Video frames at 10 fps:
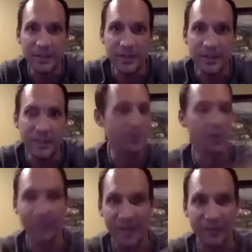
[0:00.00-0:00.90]
if you
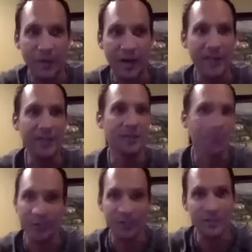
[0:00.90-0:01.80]
don't have a why no
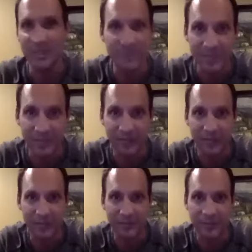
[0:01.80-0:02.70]
one on your team is going to have
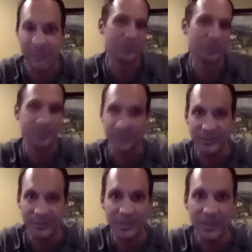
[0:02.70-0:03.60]
one i can assure you
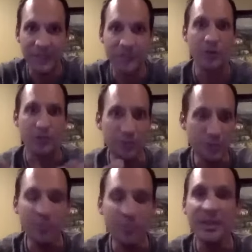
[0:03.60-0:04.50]
so
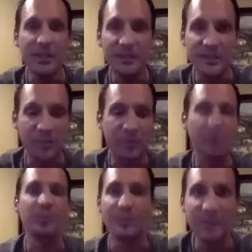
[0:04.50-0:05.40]
you be the
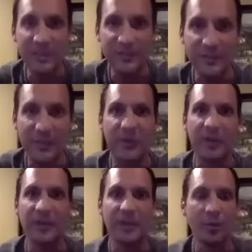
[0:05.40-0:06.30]
example, you lead from the
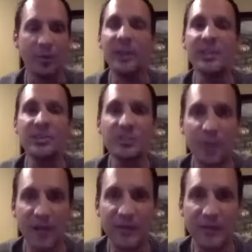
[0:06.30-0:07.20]
front. What is your
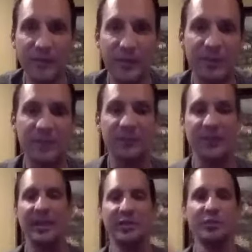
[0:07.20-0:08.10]
why for doing this?
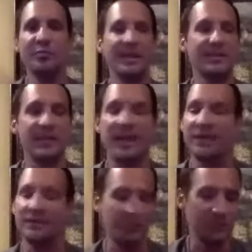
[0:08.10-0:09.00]
And you make that
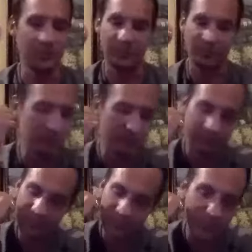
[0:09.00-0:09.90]
you
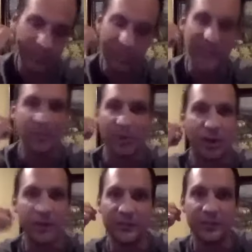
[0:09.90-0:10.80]
you just make that
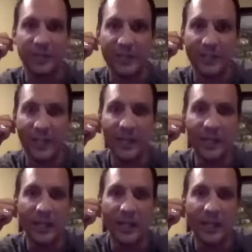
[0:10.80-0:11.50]
part of your DNA,